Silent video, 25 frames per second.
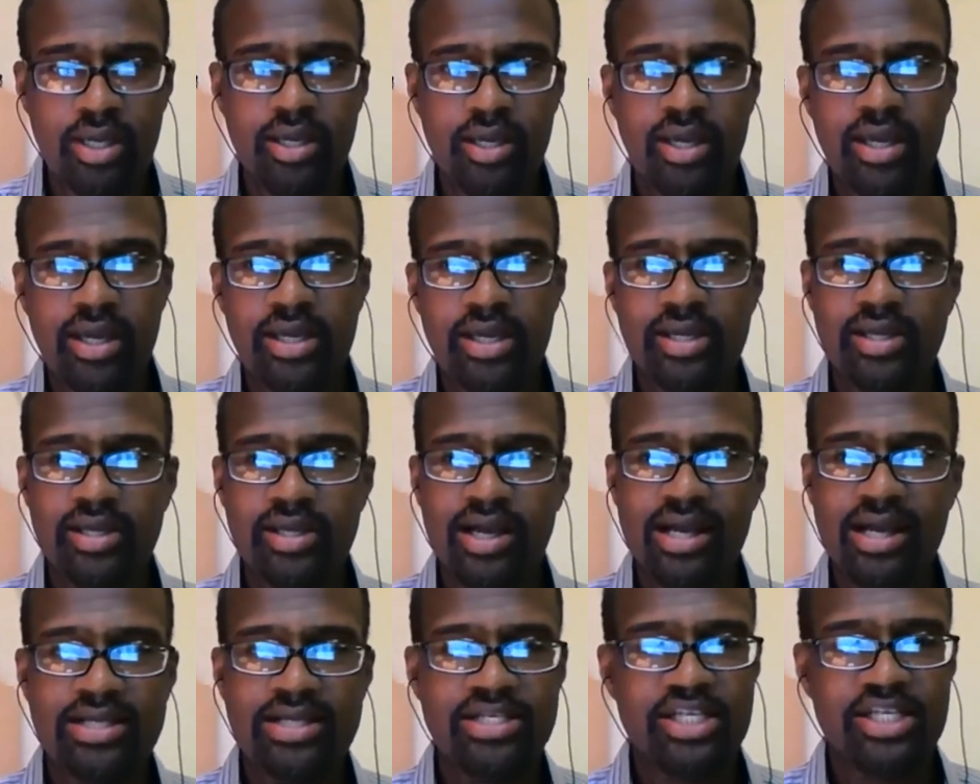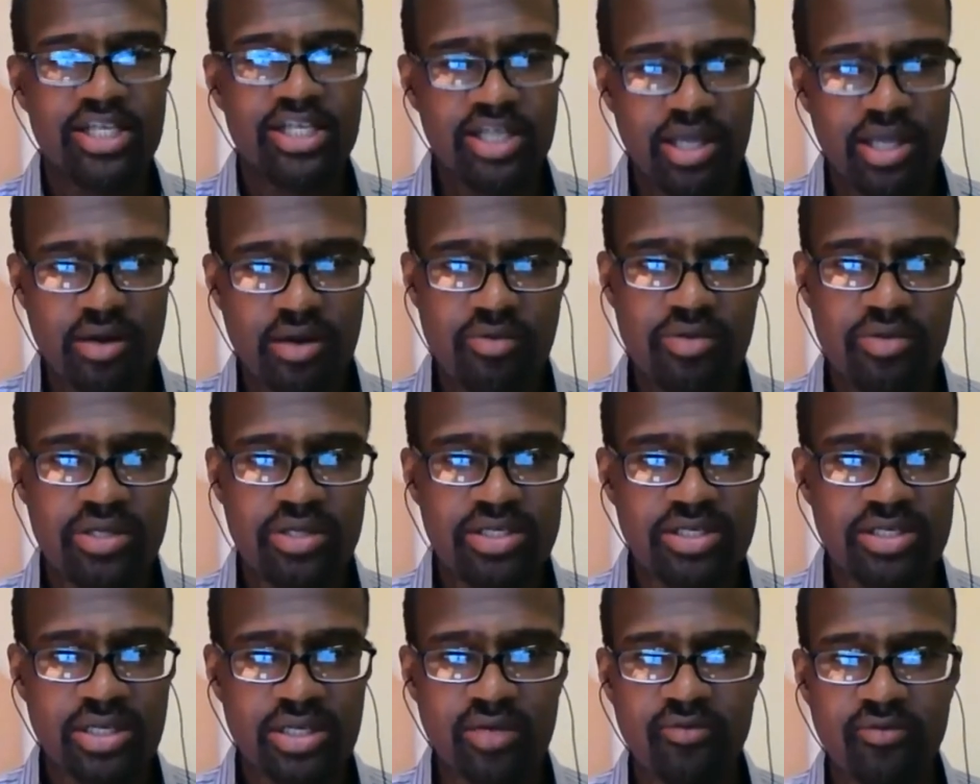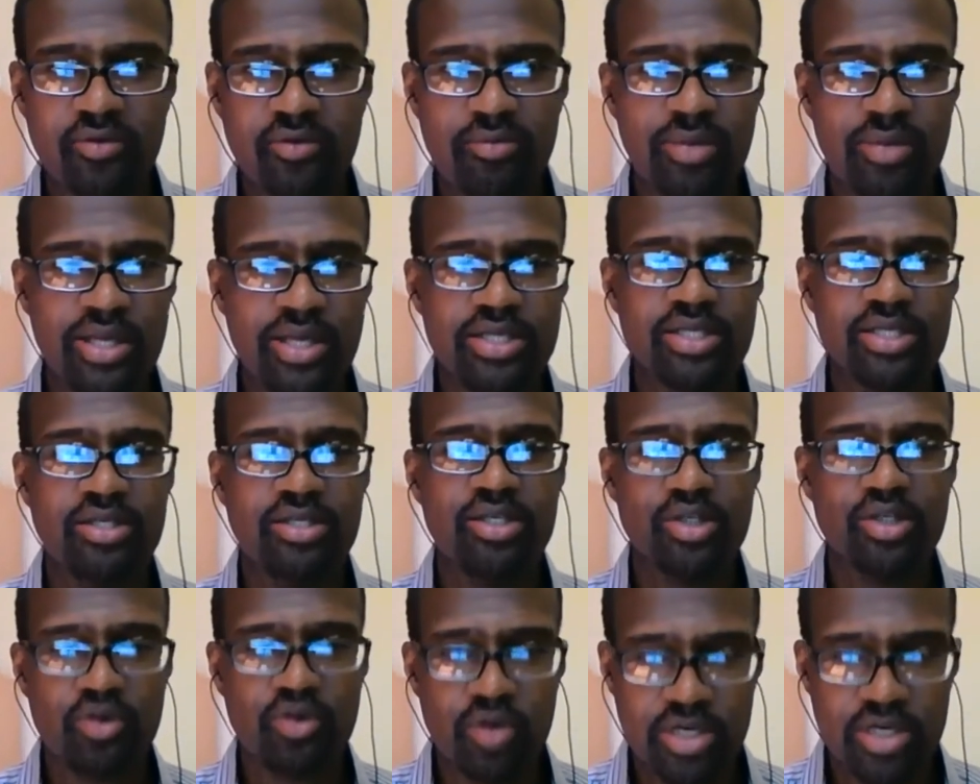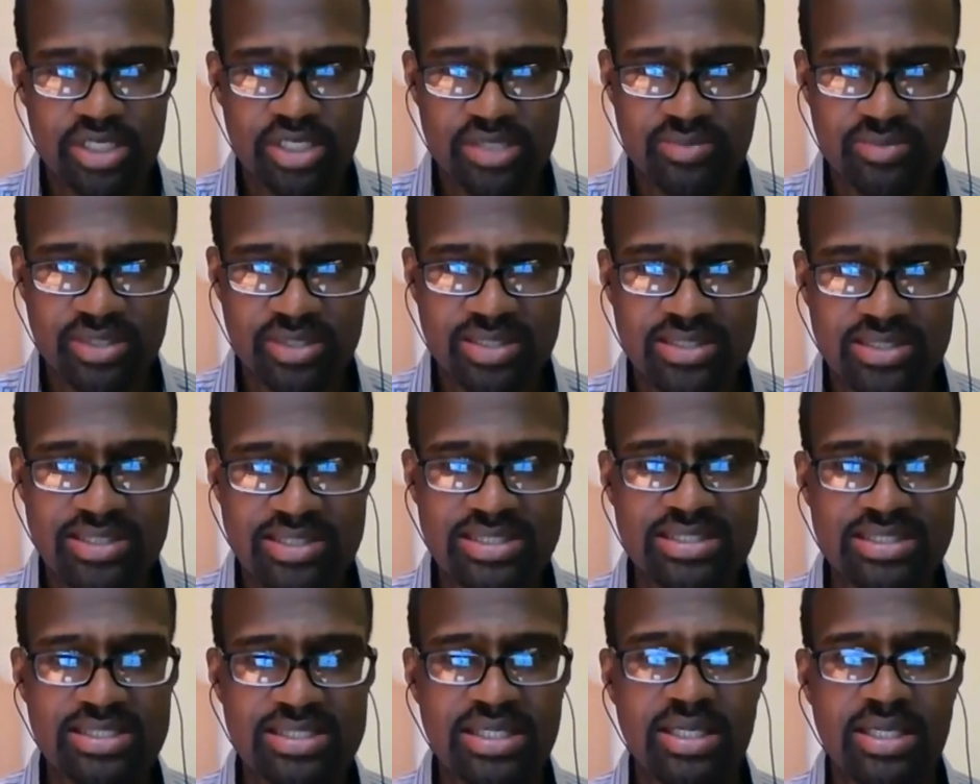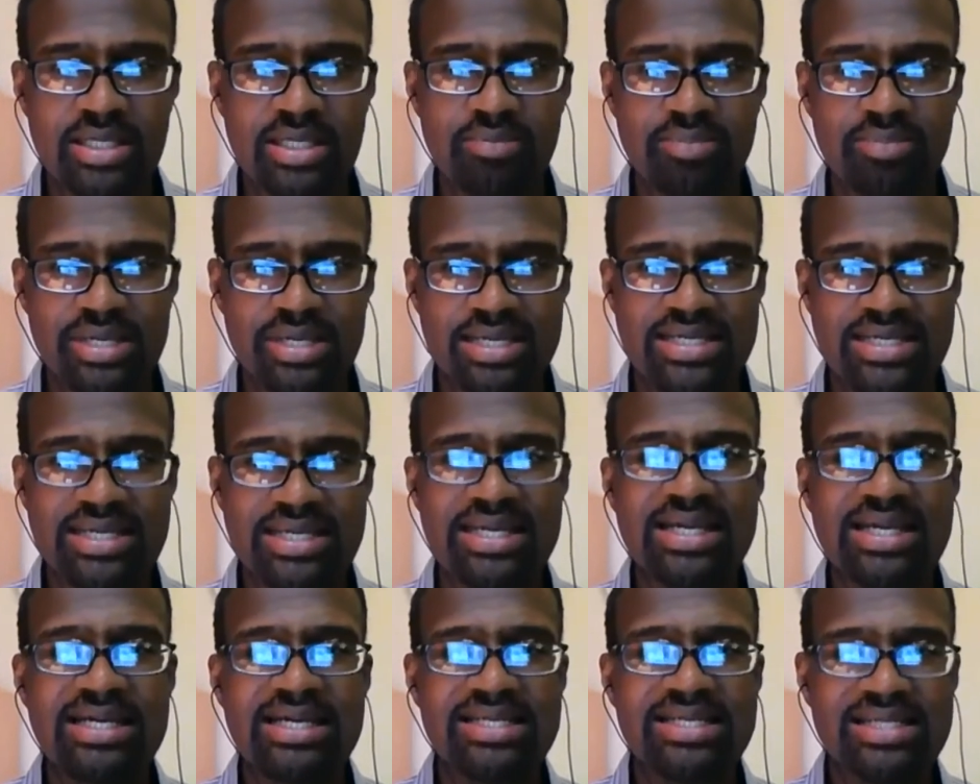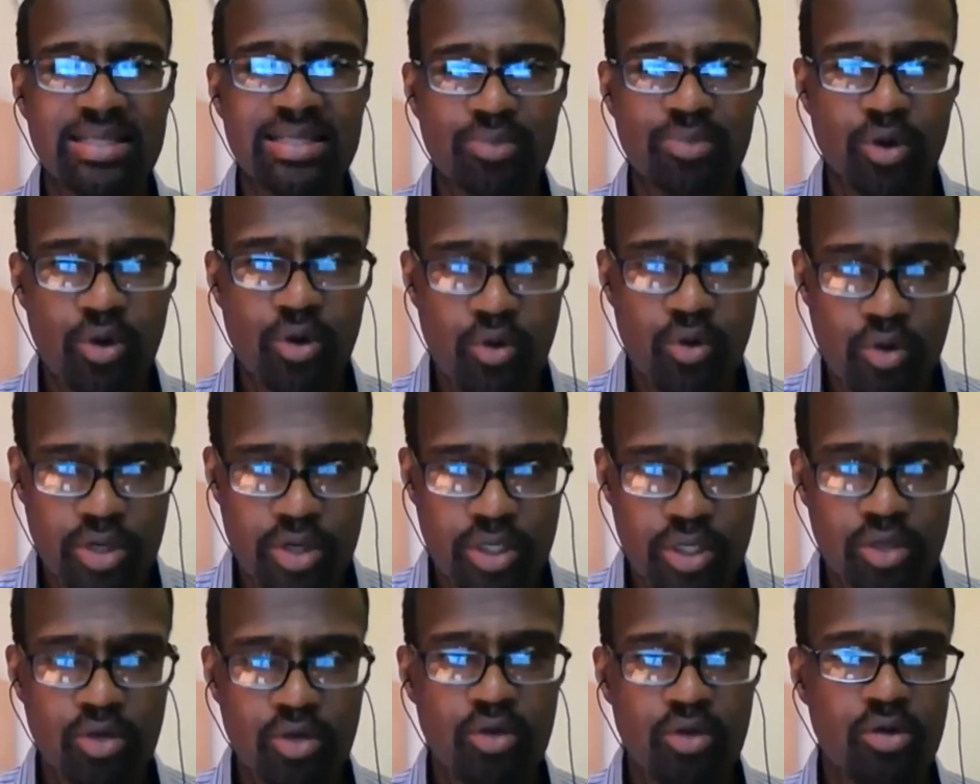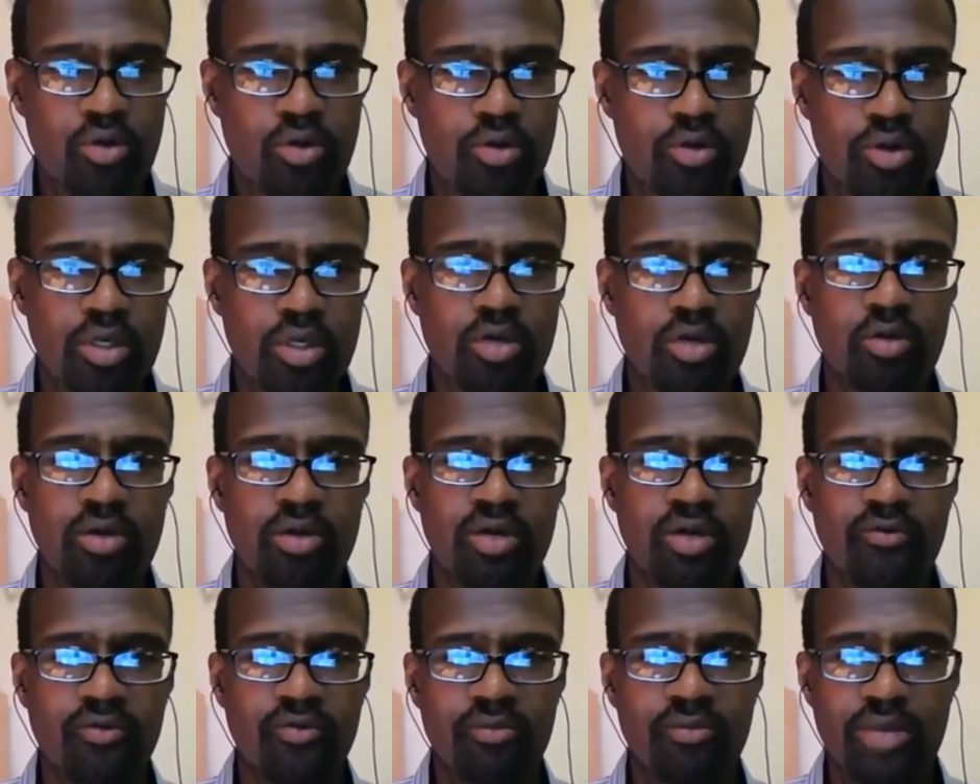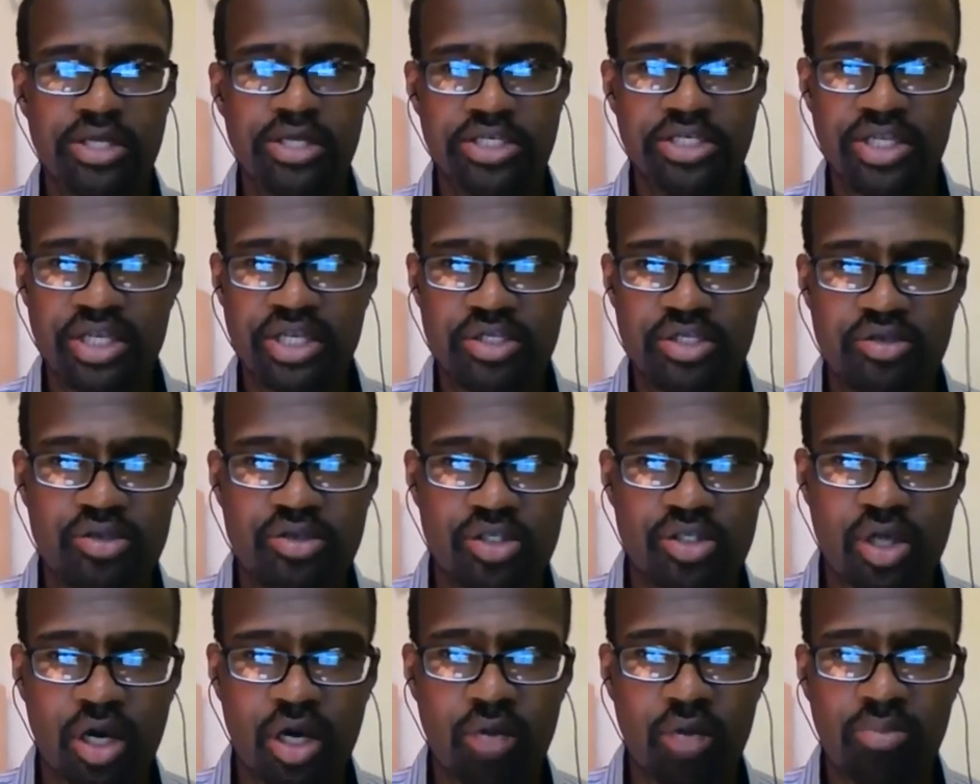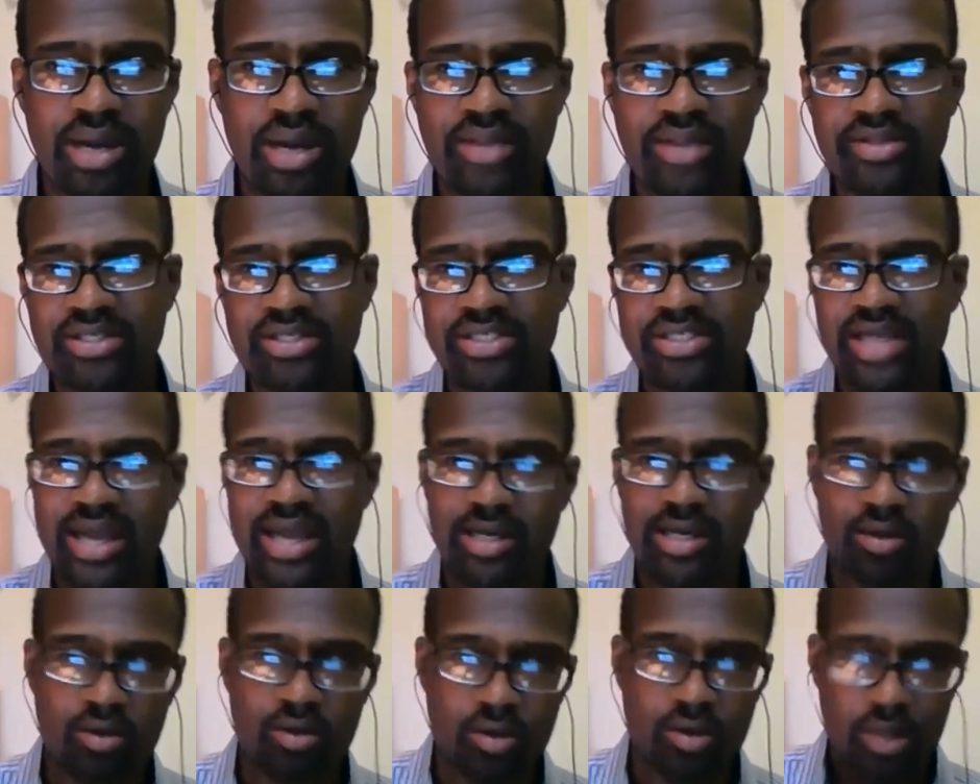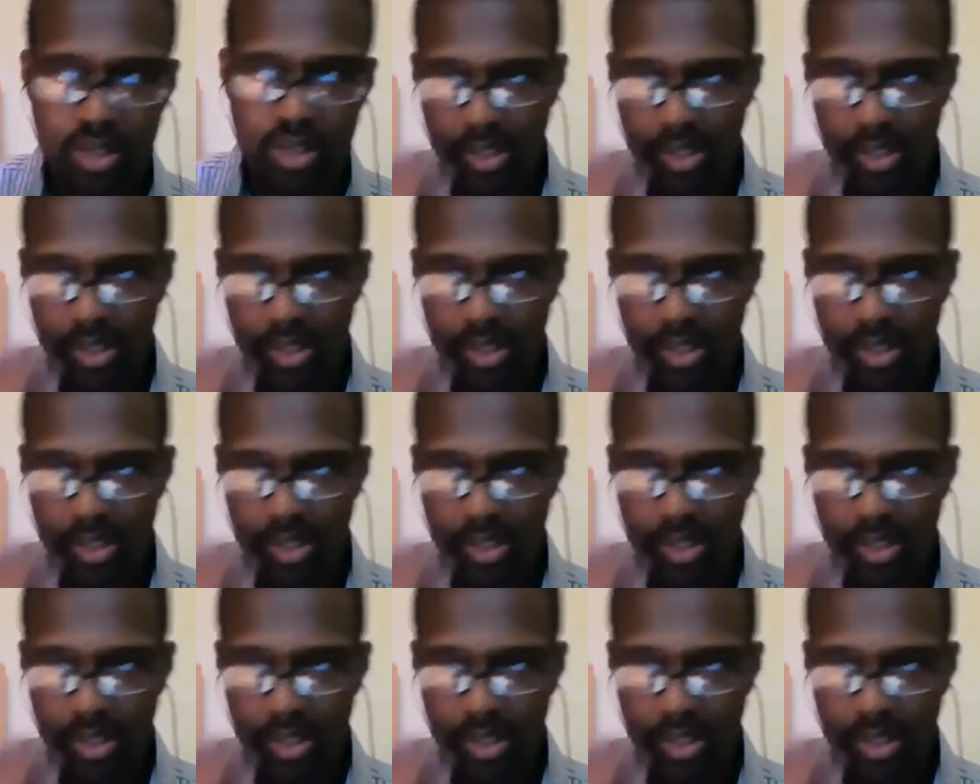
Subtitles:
Hey guys, share this information. Trust me, this is going to be some critical information, as you saw by the title.